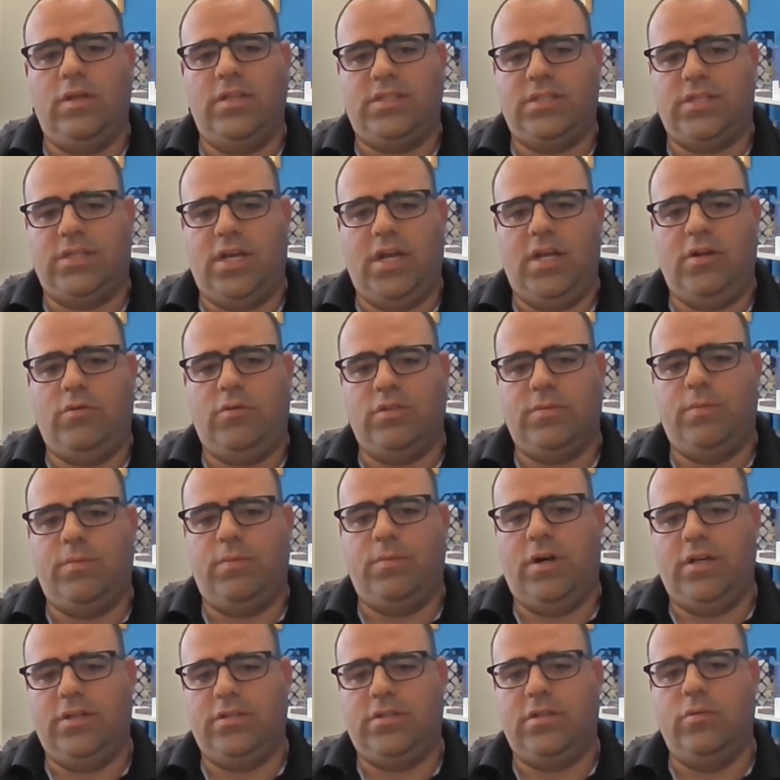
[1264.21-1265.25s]
signed
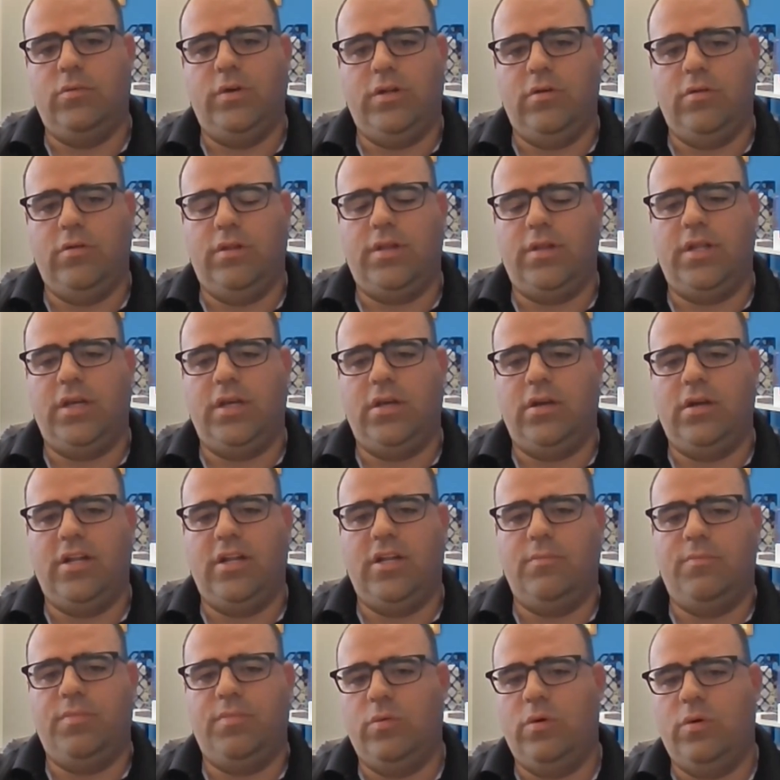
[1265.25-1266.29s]
response, so we know that they got
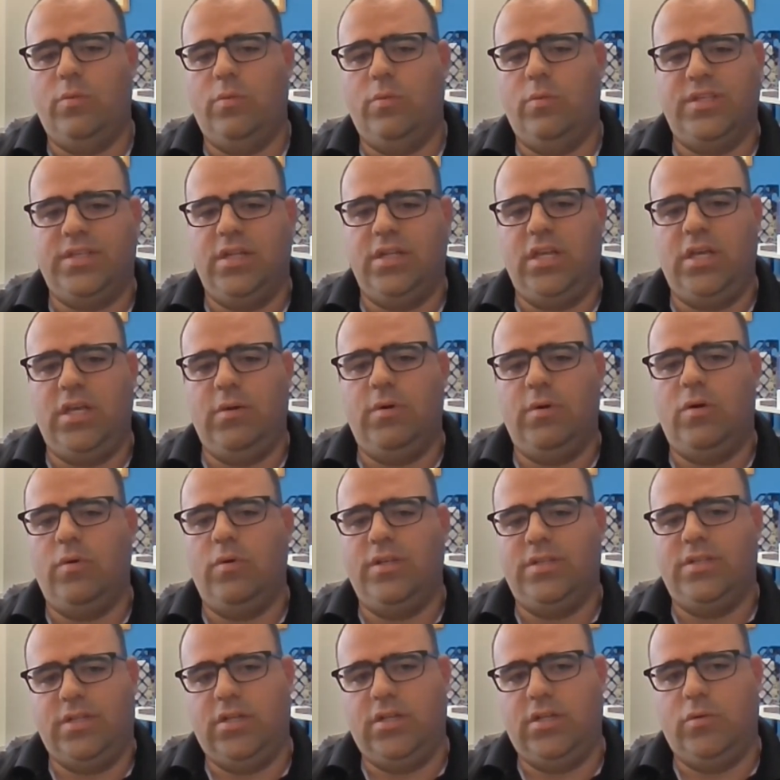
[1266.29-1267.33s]
it. But when we send email, we
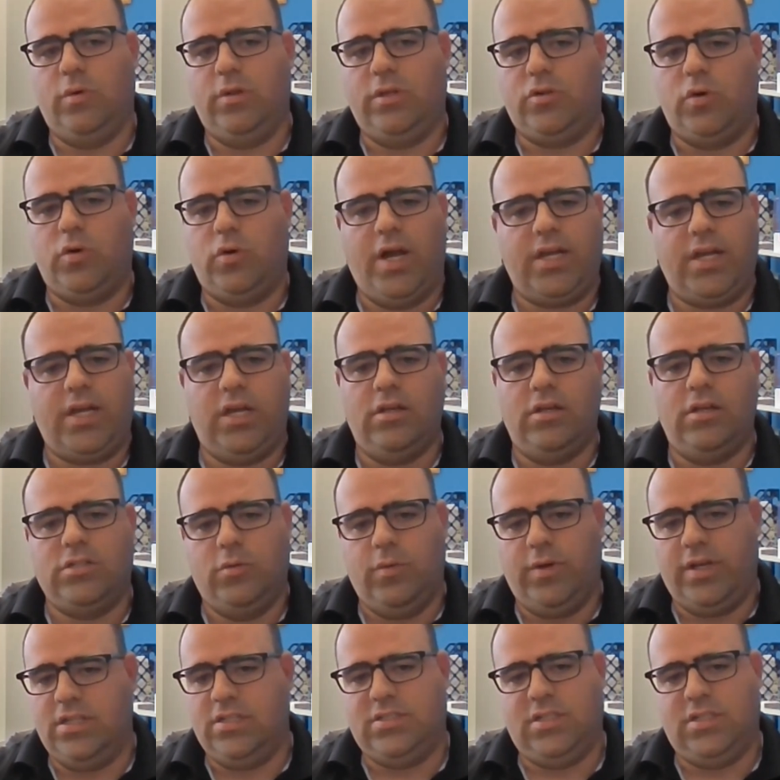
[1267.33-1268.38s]
send it with tracking, so
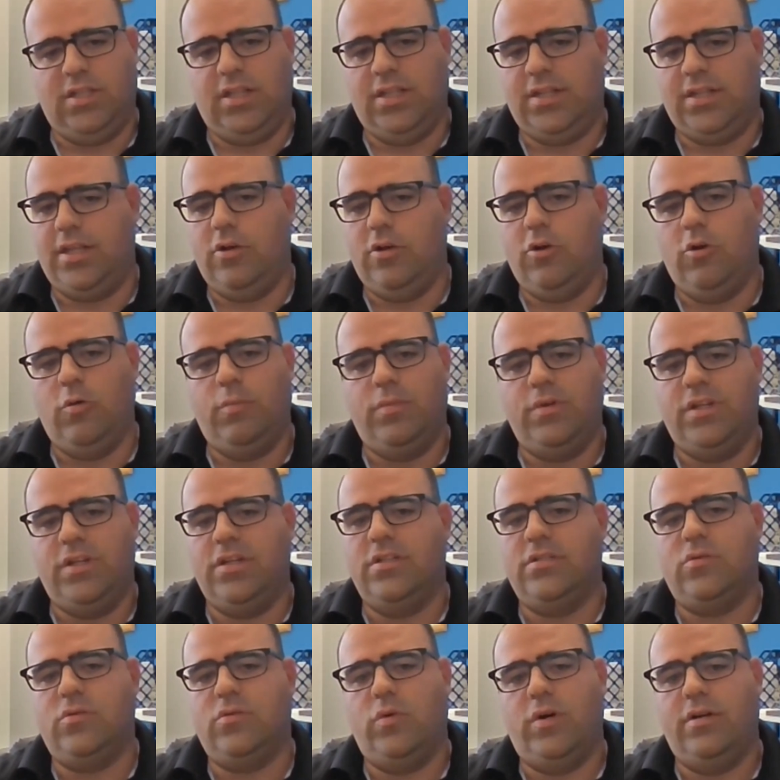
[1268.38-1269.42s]
we can see that they opened it
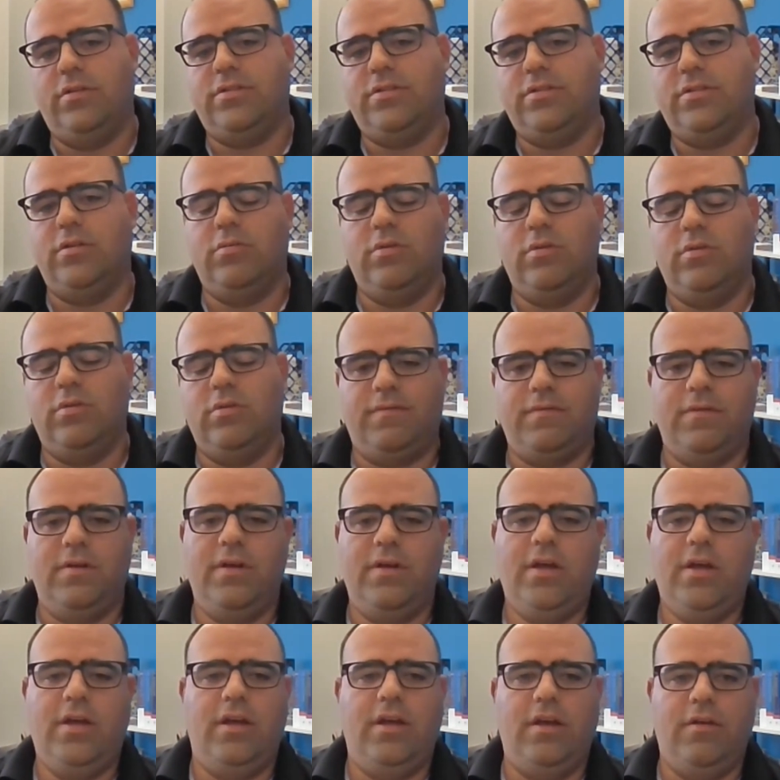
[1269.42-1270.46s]
as well. So
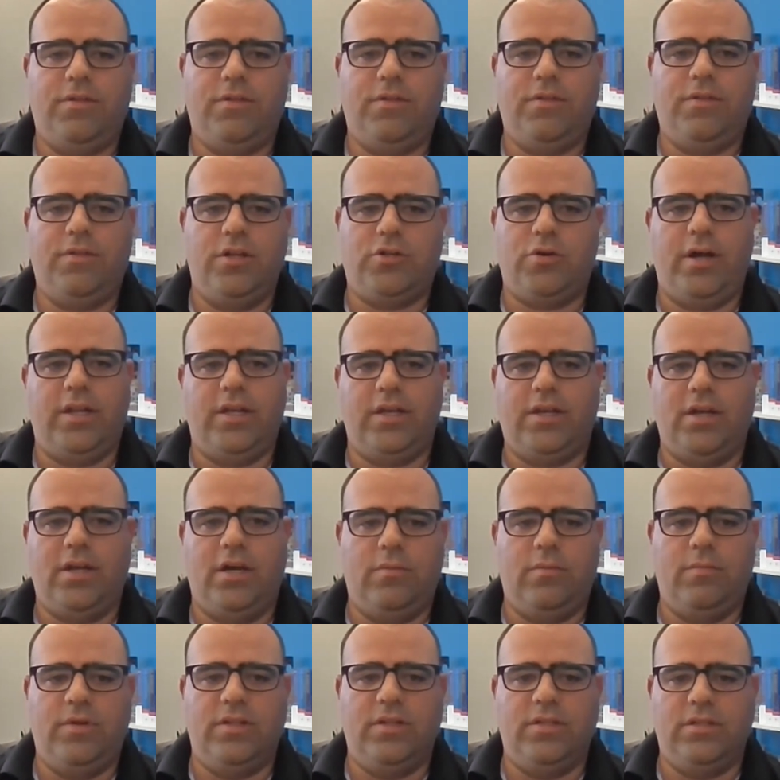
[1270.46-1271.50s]
if they try to
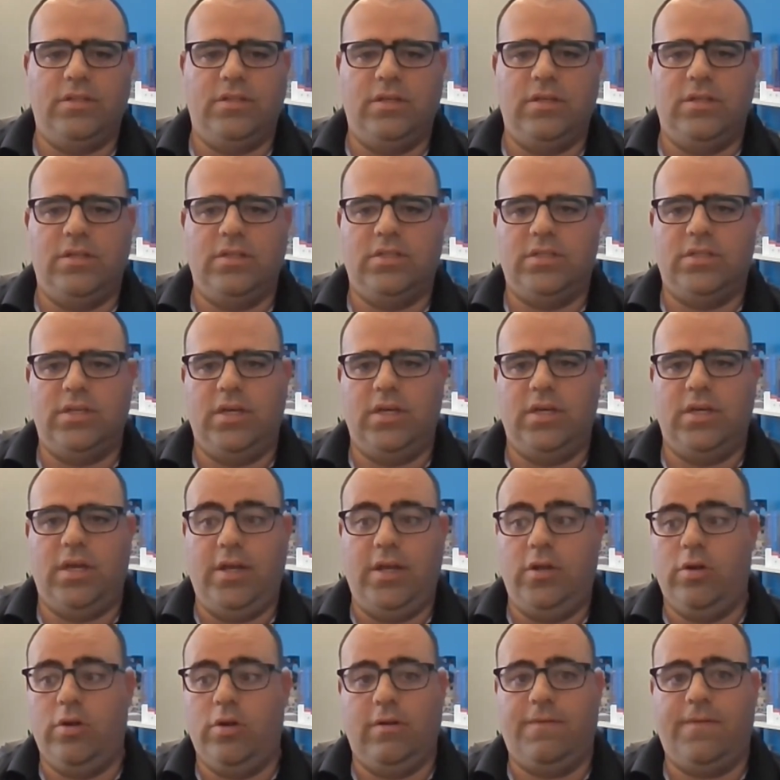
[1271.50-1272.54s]
come and say, hey,
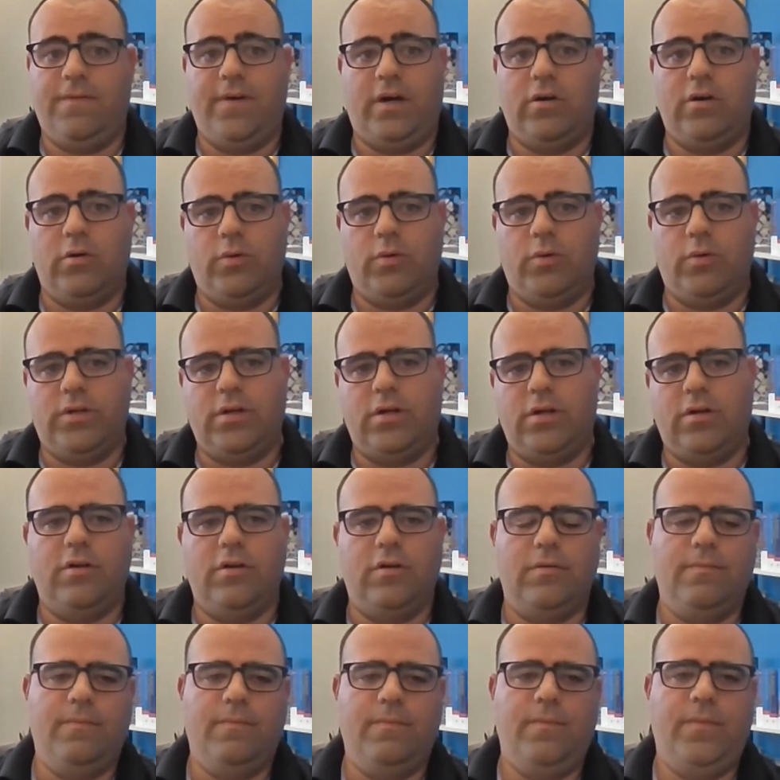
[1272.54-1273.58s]
you didn't file a
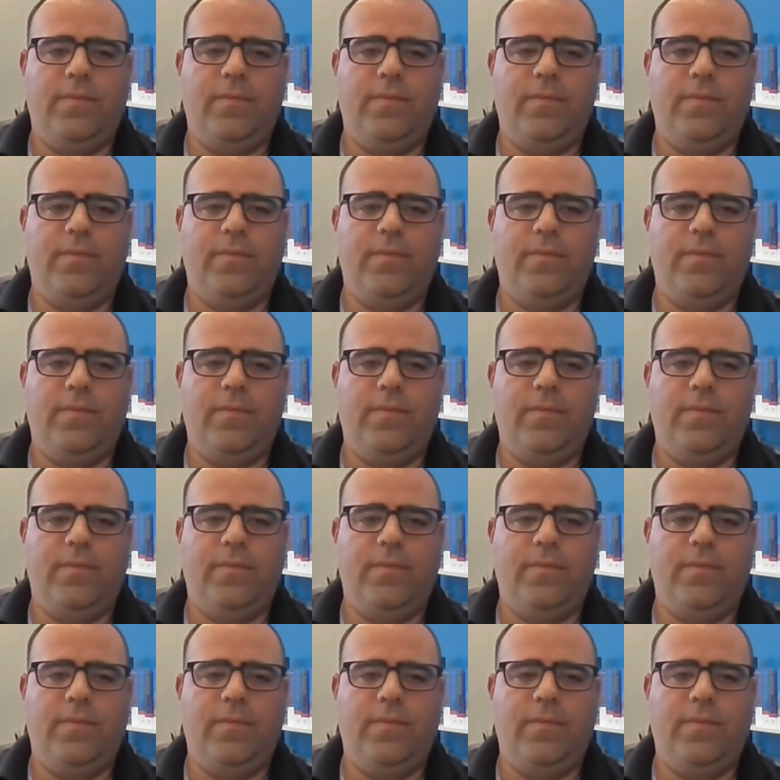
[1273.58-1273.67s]
return,